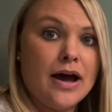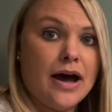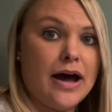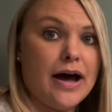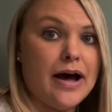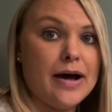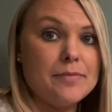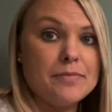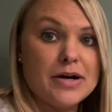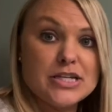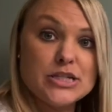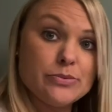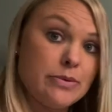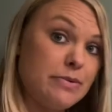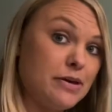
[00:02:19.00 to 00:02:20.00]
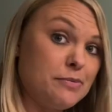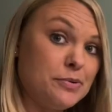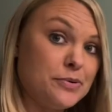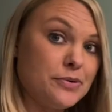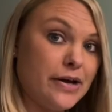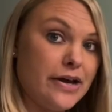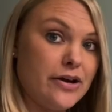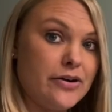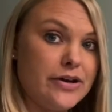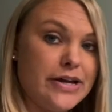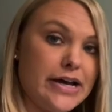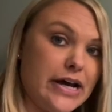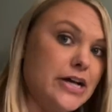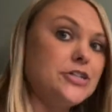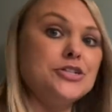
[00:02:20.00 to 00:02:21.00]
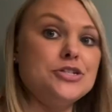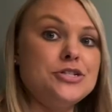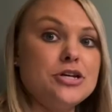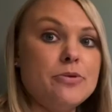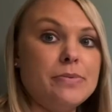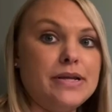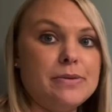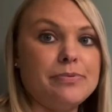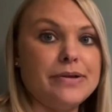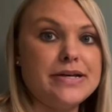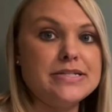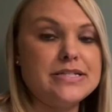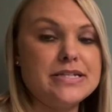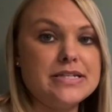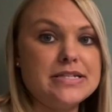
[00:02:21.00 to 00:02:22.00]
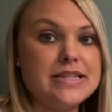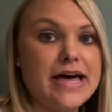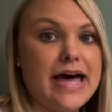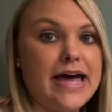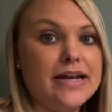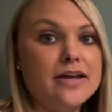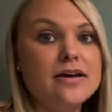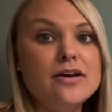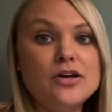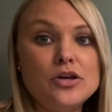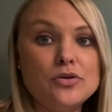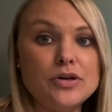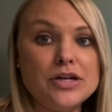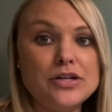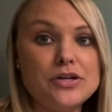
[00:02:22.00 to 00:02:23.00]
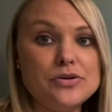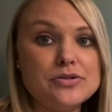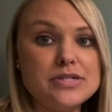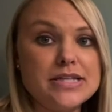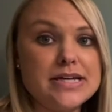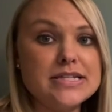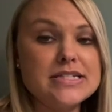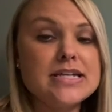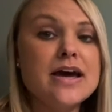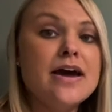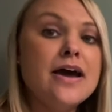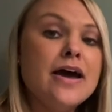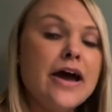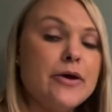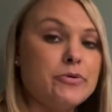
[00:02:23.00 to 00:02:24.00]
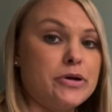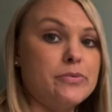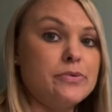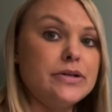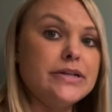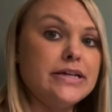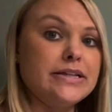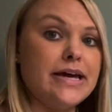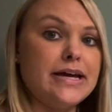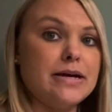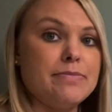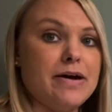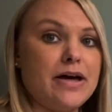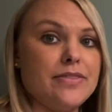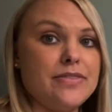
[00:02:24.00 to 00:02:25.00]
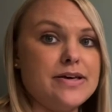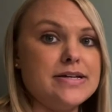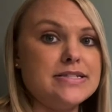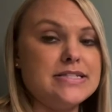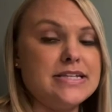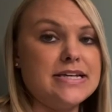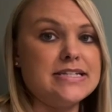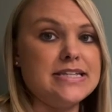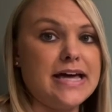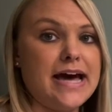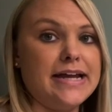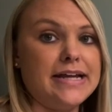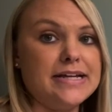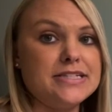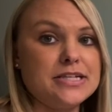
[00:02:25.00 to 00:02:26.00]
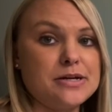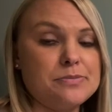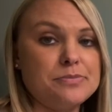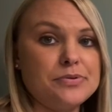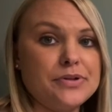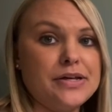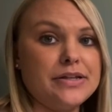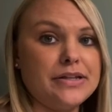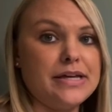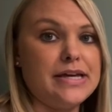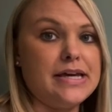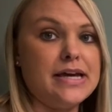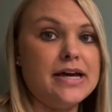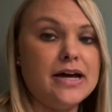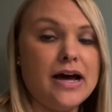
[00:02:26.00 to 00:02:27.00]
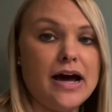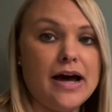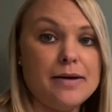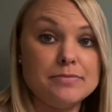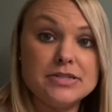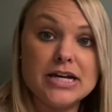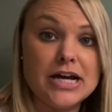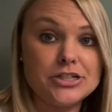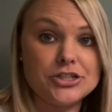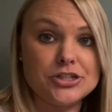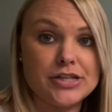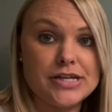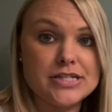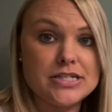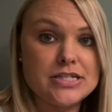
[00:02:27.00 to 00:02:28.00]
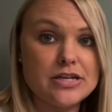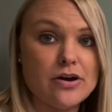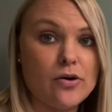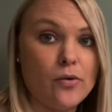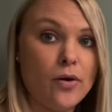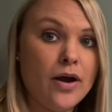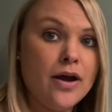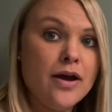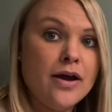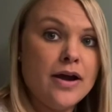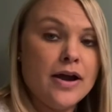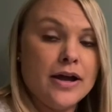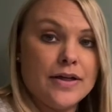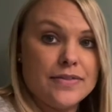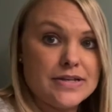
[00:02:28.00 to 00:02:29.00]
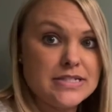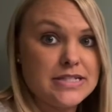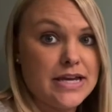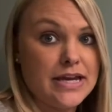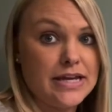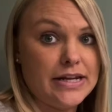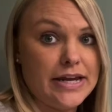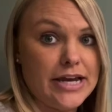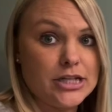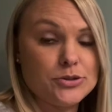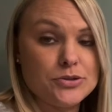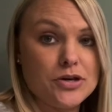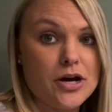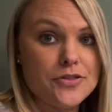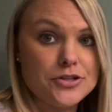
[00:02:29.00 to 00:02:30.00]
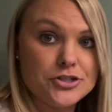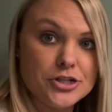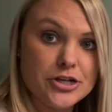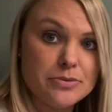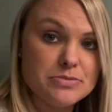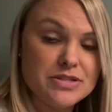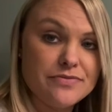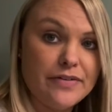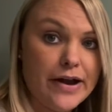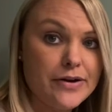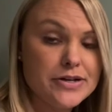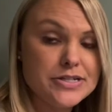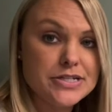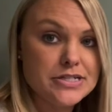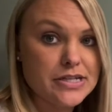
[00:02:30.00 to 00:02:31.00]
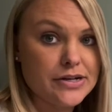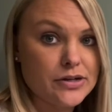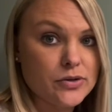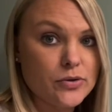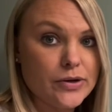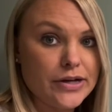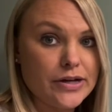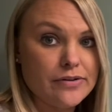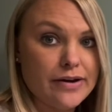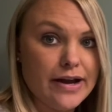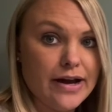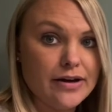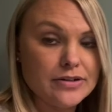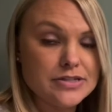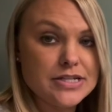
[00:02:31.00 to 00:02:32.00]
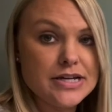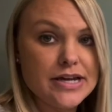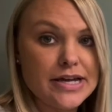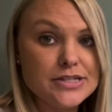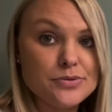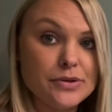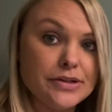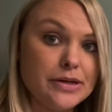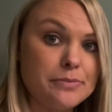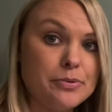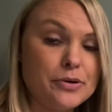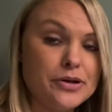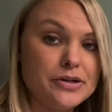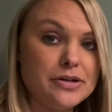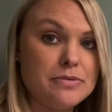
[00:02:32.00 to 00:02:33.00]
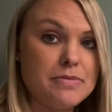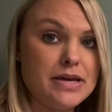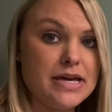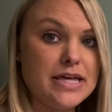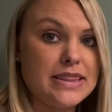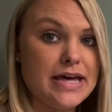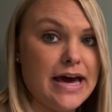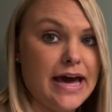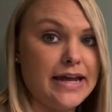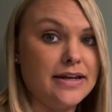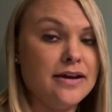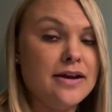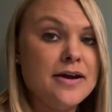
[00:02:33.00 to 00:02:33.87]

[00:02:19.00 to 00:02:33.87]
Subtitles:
a swimming pool area, just so many places that you can use this. What I really like about this is that it's completely touchless. So this day and age with all the germs and viruses that are going around, it's really important to me that,